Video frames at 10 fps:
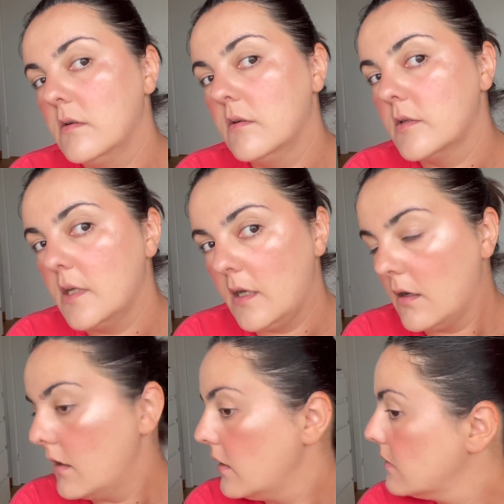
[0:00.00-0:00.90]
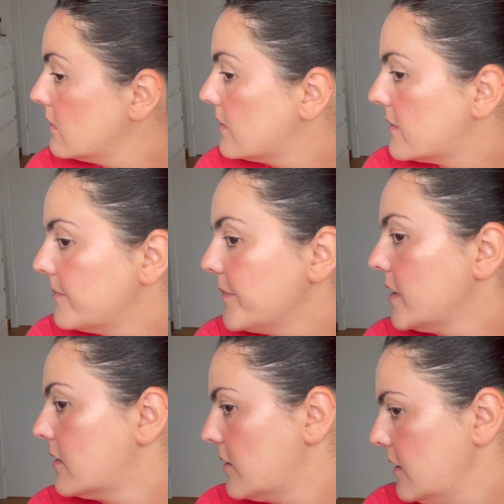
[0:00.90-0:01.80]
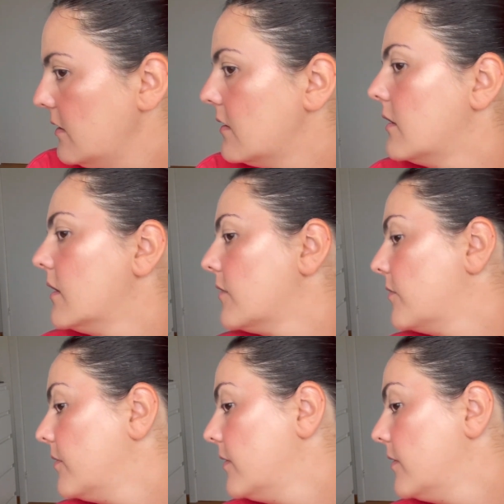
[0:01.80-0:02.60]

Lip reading: Okay, under, in real life